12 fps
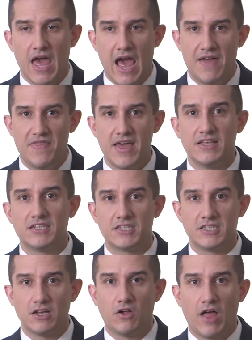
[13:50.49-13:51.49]
and they
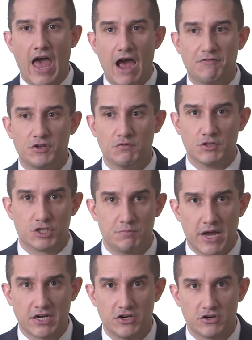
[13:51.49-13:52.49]
still have to
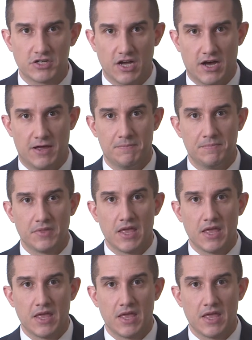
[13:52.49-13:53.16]
respect your time